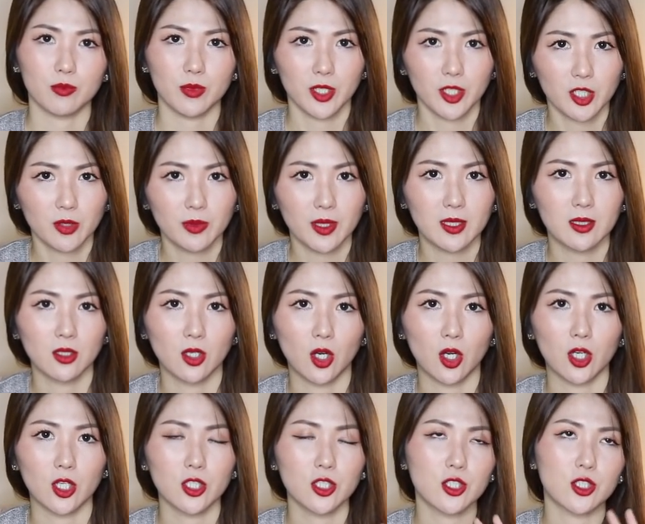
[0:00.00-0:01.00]
Medium and
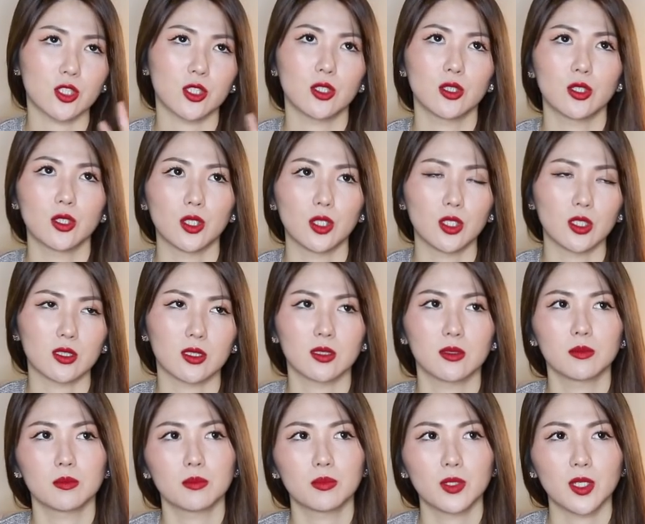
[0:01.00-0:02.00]
large look
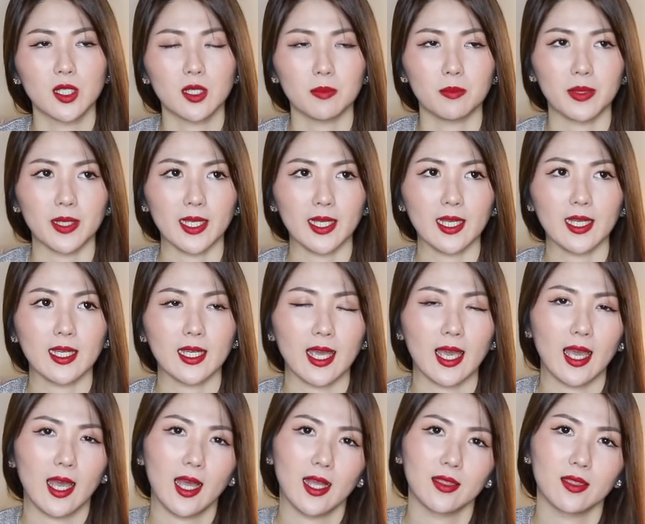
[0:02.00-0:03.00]
pretty big,
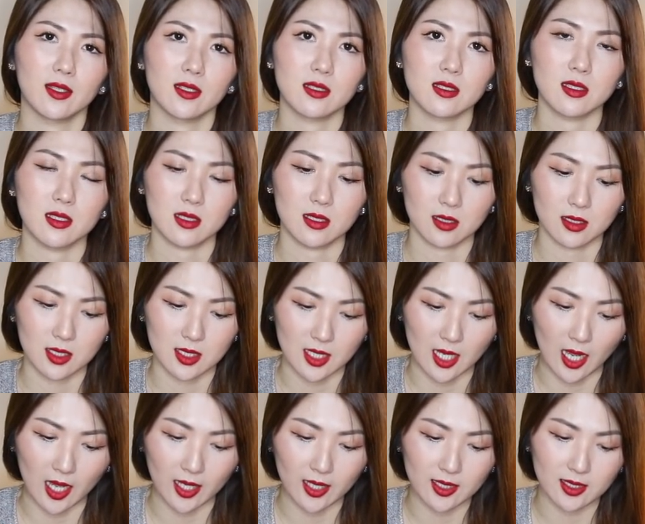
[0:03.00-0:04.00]
and this is the
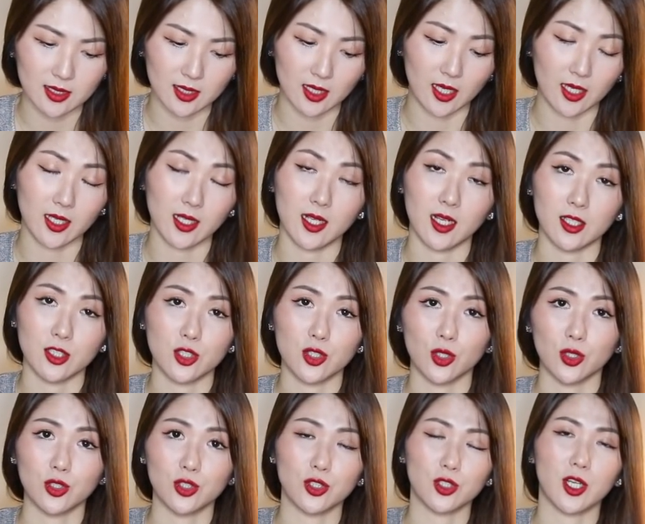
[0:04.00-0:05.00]
size like I
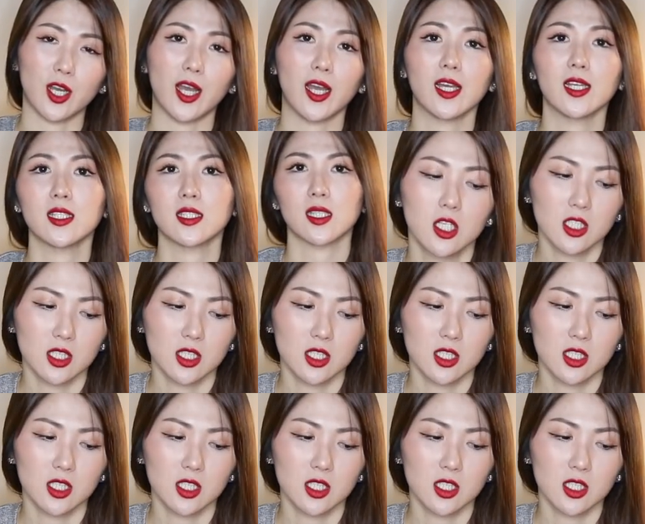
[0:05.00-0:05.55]
showed you guys,